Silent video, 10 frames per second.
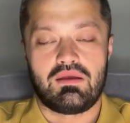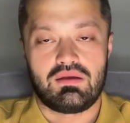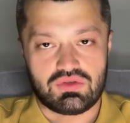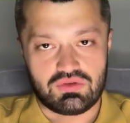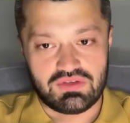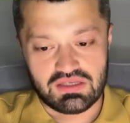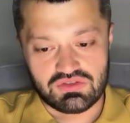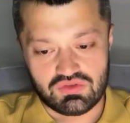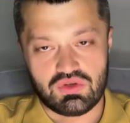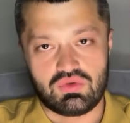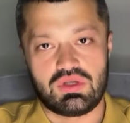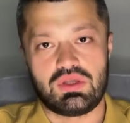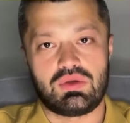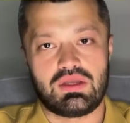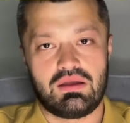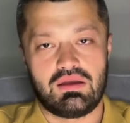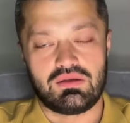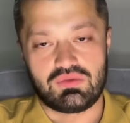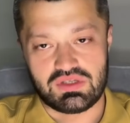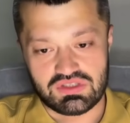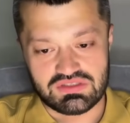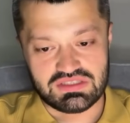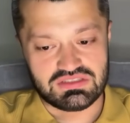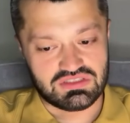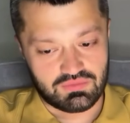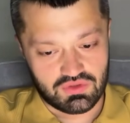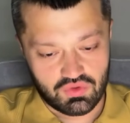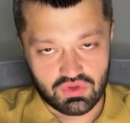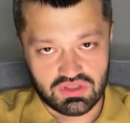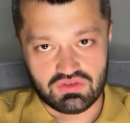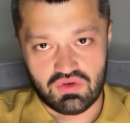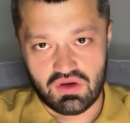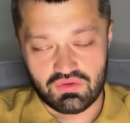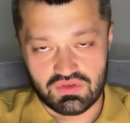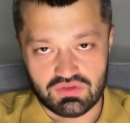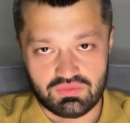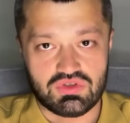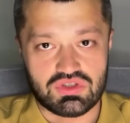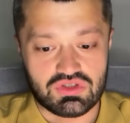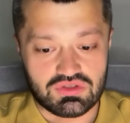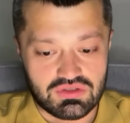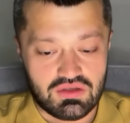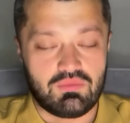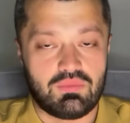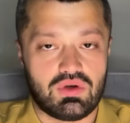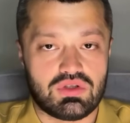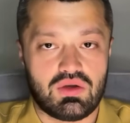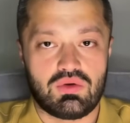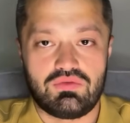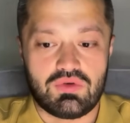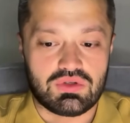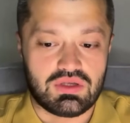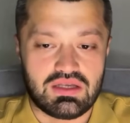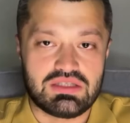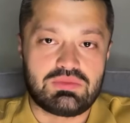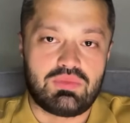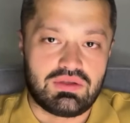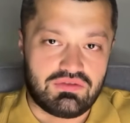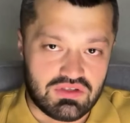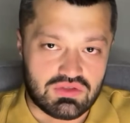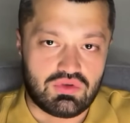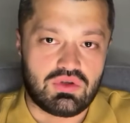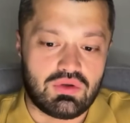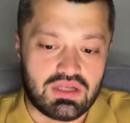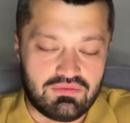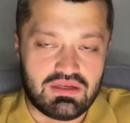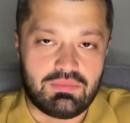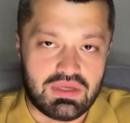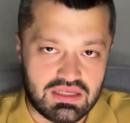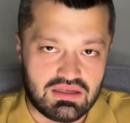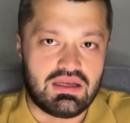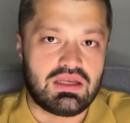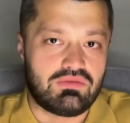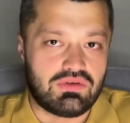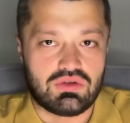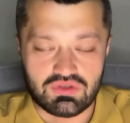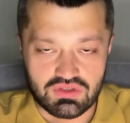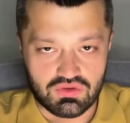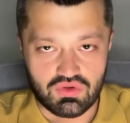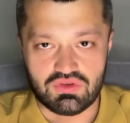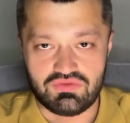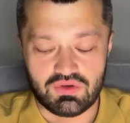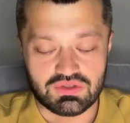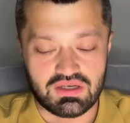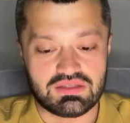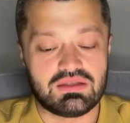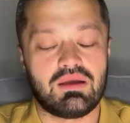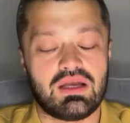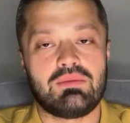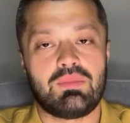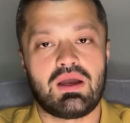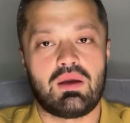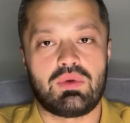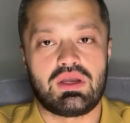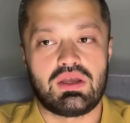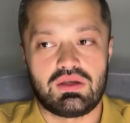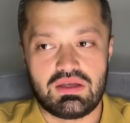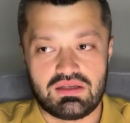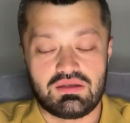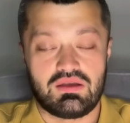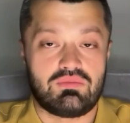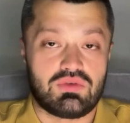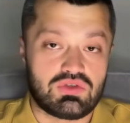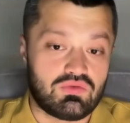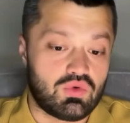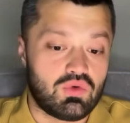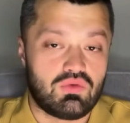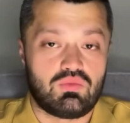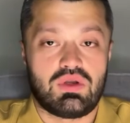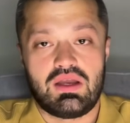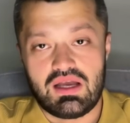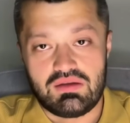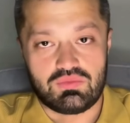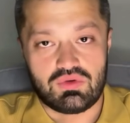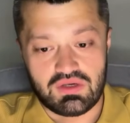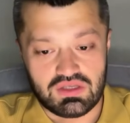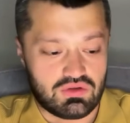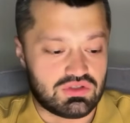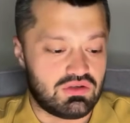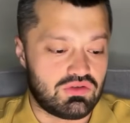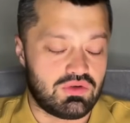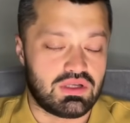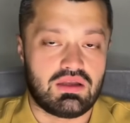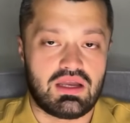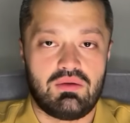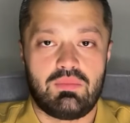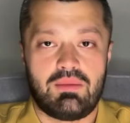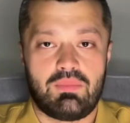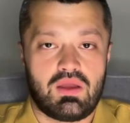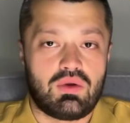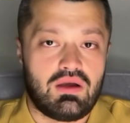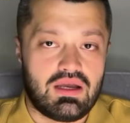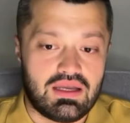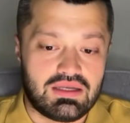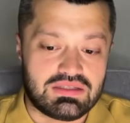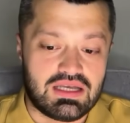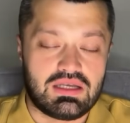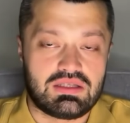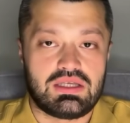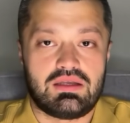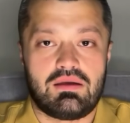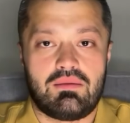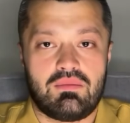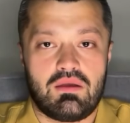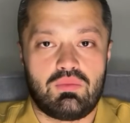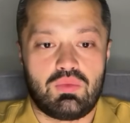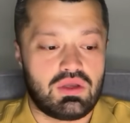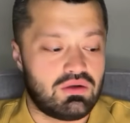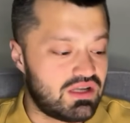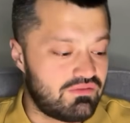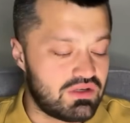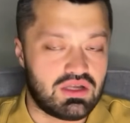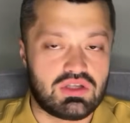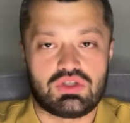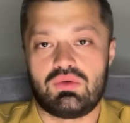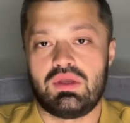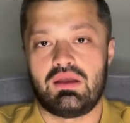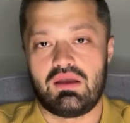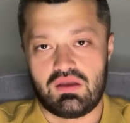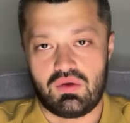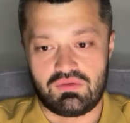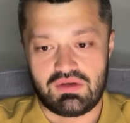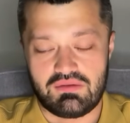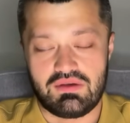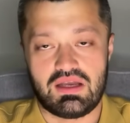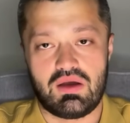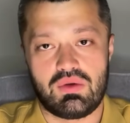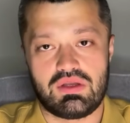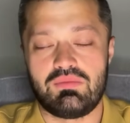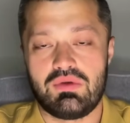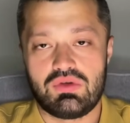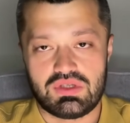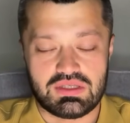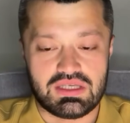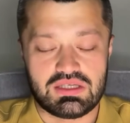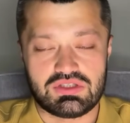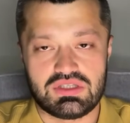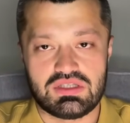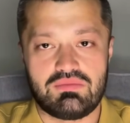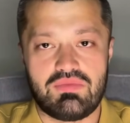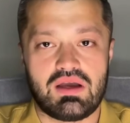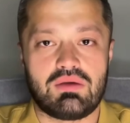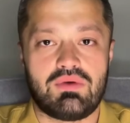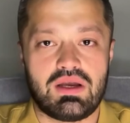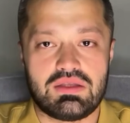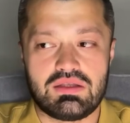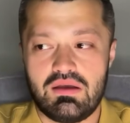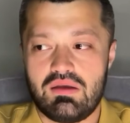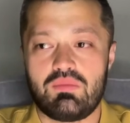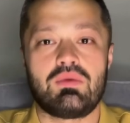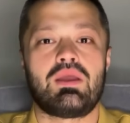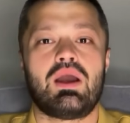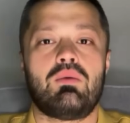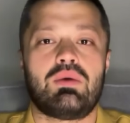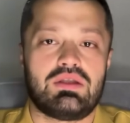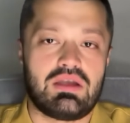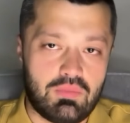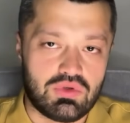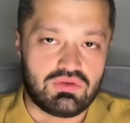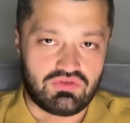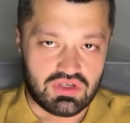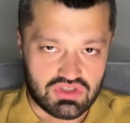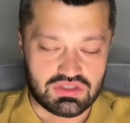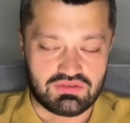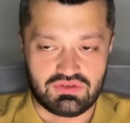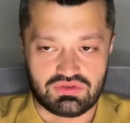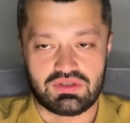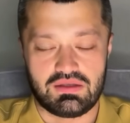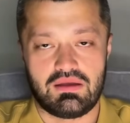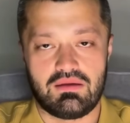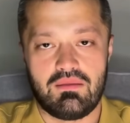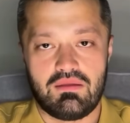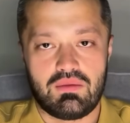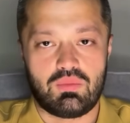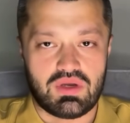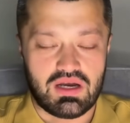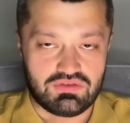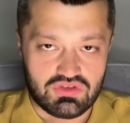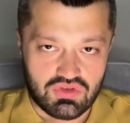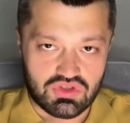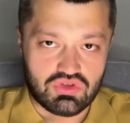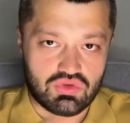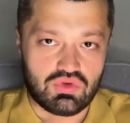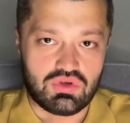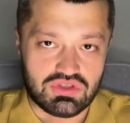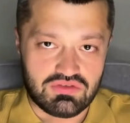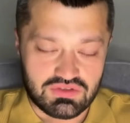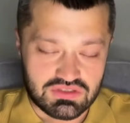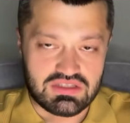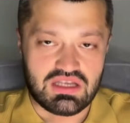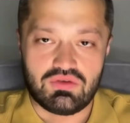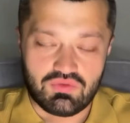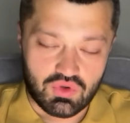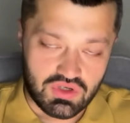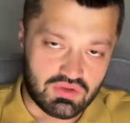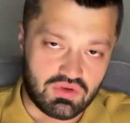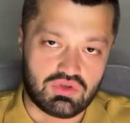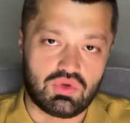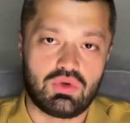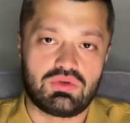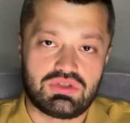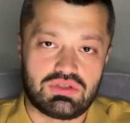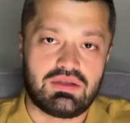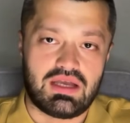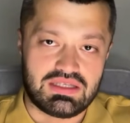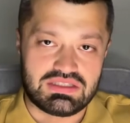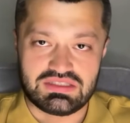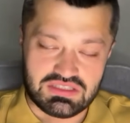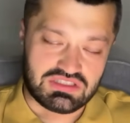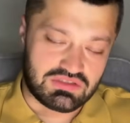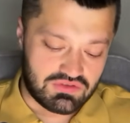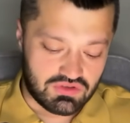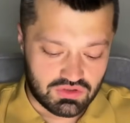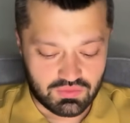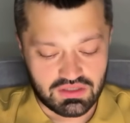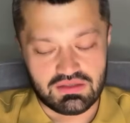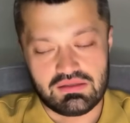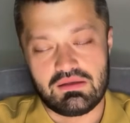So thanks to the greenery, the Russians can simply walk into our rear positions because our front line is spread thin. We don't have that many infantry on the front lines. It's become clear that, first of all, we can't provide ourselves with that kind of manpower. And secondly, we don't have the luxury of having our infantry engage in firefights with the countless numbers of Russian infantry. We have switched to a different style of walking with drones, targeting these infantrymen.